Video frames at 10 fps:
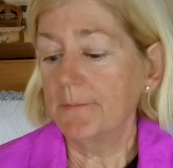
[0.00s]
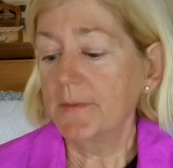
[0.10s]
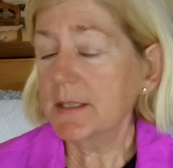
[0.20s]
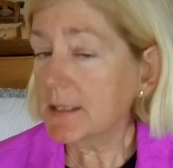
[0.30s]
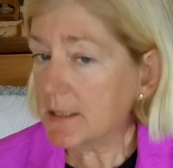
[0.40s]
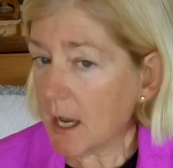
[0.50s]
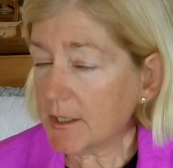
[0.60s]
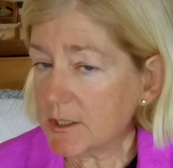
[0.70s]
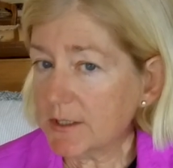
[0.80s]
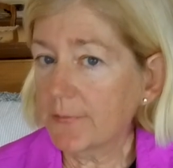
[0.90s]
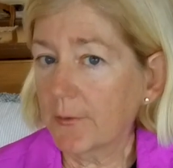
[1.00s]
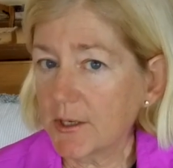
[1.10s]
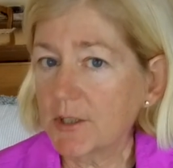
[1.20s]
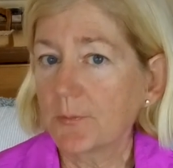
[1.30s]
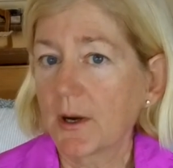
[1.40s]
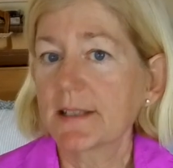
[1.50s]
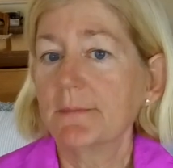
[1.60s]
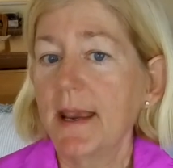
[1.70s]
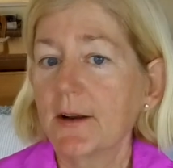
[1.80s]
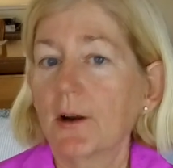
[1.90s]
this is not just a French press
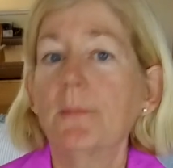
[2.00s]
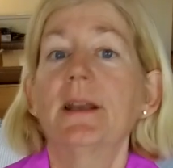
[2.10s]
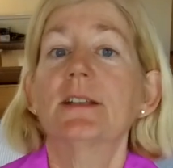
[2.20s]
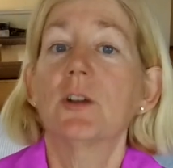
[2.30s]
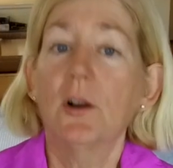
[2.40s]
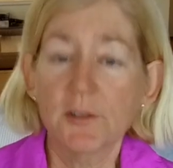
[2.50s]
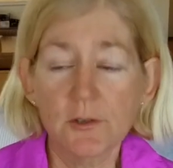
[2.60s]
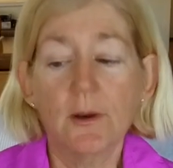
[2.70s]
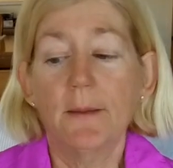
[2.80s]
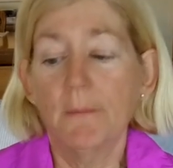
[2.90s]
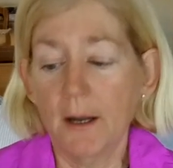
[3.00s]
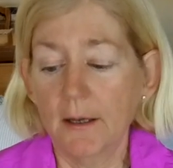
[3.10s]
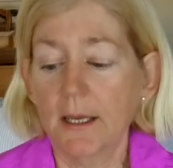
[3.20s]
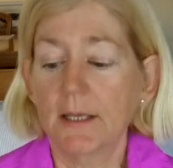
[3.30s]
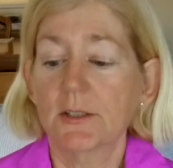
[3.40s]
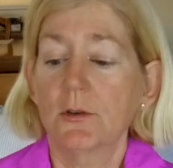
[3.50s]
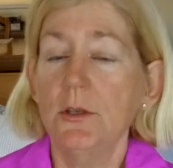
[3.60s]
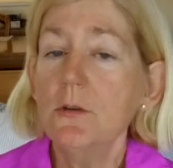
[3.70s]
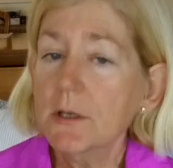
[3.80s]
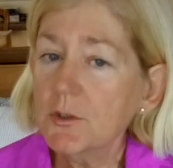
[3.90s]
maker, but it's also a mug, and so
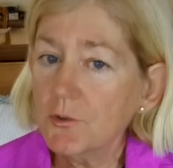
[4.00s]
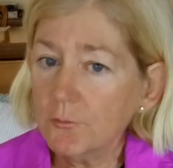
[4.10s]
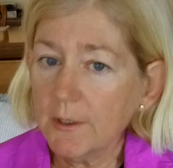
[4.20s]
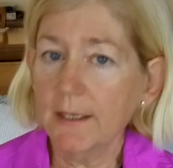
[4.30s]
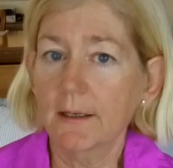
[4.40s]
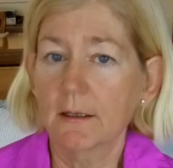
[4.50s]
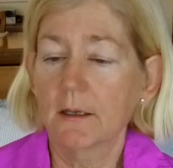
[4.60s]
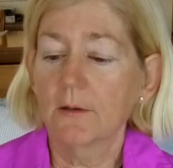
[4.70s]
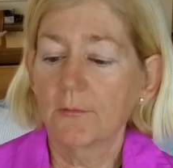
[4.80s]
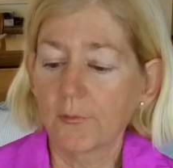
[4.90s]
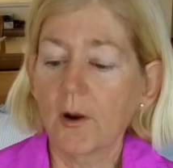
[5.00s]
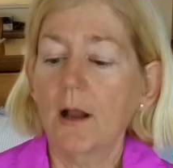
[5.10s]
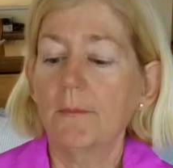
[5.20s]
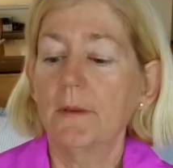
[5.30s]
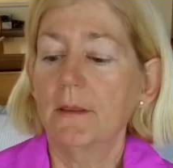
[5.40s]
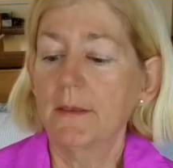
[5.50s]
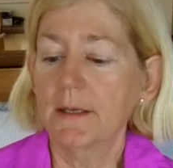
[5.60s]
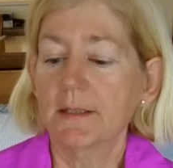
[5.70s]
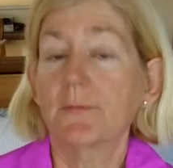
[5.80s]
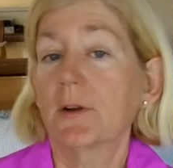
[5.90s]
you can drink from
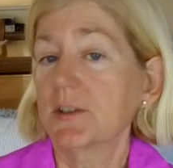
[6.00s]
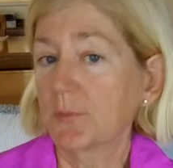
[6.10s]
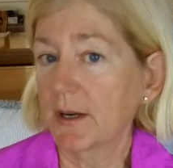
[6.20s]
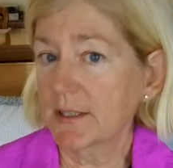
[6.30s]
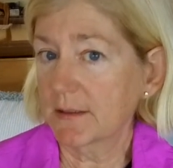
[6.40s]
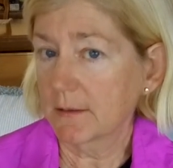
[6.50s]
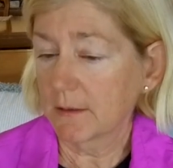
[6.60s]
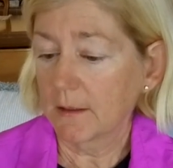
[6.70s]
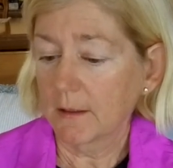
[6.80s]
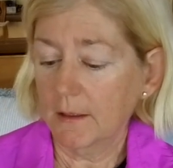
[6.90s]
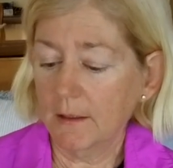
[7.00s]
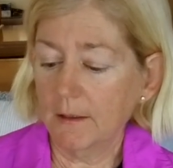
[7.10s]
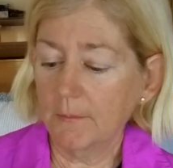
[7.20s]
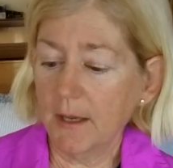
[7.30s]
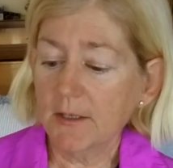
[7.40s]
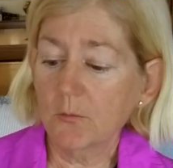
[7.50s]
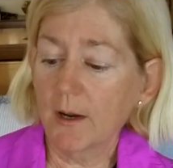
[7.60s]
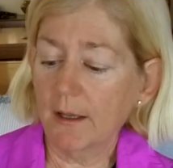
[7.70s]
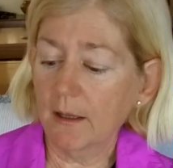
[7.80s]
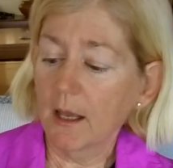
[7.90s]
this French press as
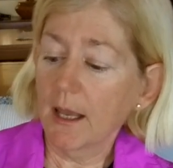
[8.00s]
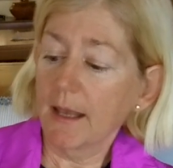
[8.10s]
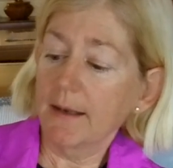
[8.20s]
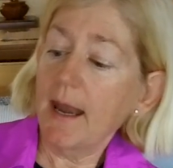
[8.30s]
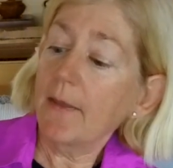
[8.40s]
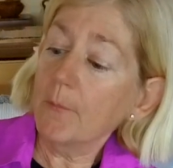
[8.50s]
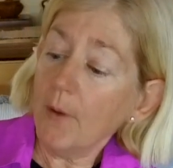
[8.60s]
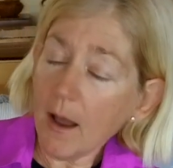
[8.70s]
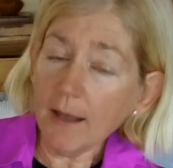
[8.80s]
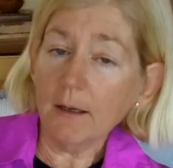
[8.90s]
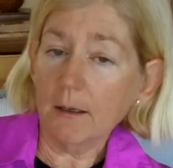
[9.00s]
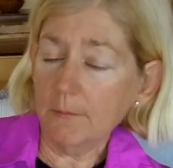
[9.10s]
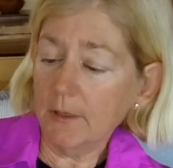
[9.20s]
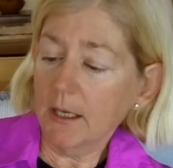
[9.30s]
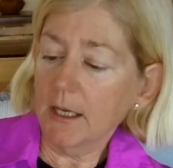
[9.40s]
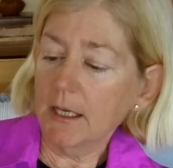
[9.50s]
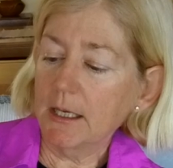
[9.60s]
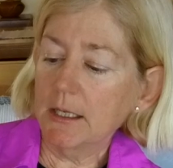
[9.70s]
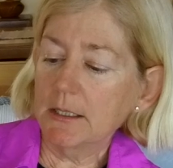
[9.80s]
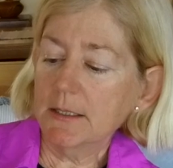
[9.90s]
well. Now the bottom
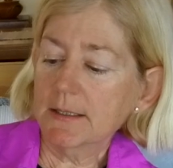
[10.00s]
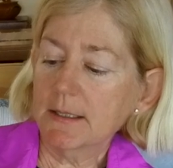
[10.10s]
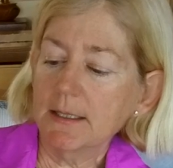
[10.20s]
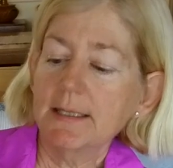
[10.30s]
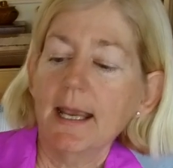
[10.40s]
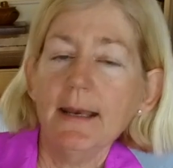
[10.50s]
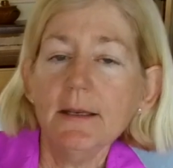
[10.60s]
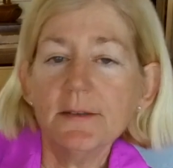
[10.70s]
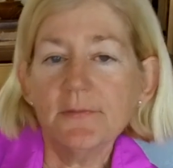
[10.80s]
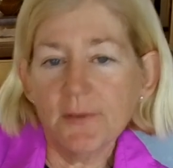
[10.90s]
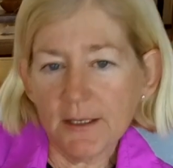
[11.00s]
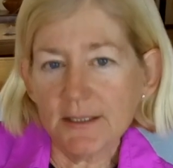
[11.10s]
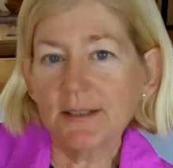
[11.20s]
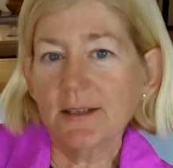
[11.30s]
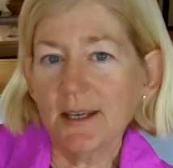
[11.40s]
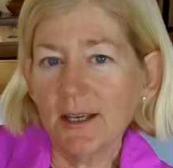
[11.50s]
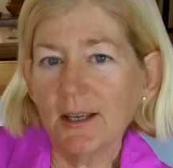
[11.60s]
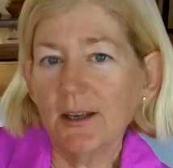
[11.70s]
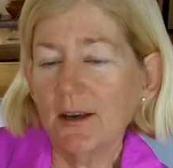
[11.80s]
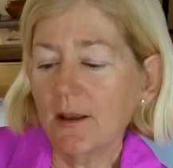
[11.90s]
is intended to fit
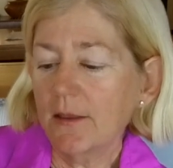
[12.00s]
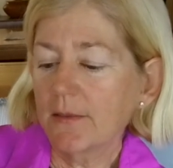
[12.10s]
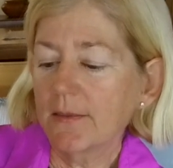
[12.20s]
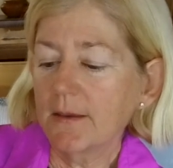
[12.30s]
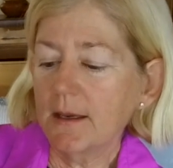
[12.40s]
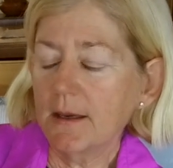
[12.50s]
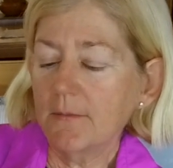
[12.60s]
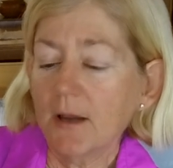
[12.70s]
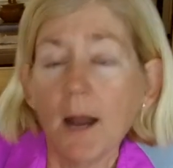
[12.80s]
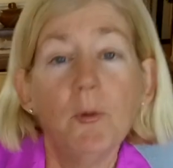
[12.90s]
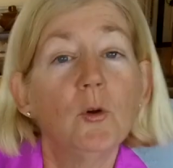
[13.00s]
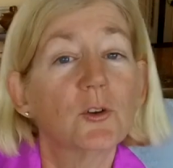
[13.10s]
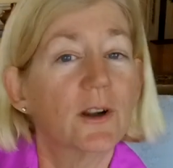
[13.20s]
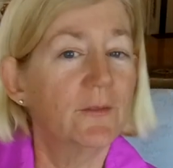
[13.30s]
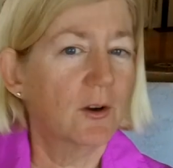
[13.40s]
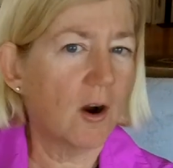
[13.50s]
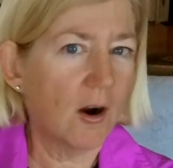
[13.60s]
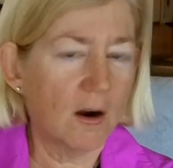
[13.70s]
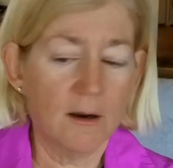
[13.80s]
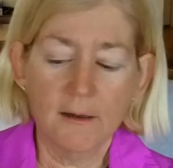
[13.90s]
in the cup holder of your
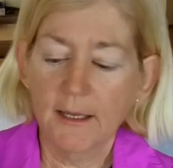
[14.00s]
car,